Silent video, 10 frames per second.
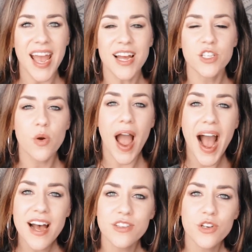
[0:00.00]
And so
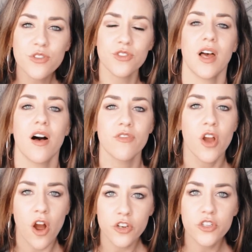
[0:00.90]
ask yourself
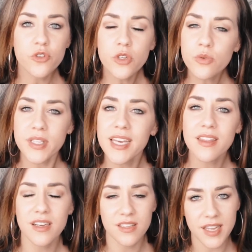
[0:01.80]
do you say
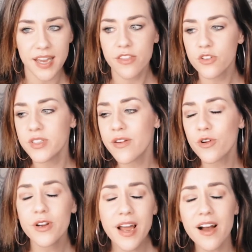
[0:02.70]
things like, there's
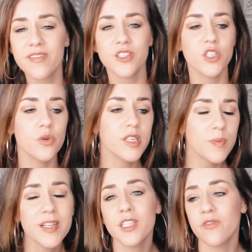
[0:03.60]
never enough, it's too
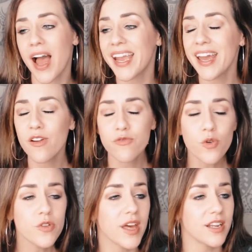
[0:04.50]
expensive, I can't
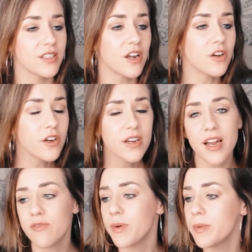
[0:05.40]
afford that, it's not good
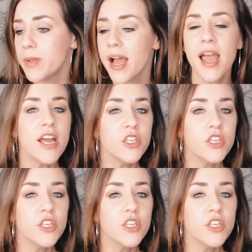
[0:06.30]
enough, blah, blah, blah?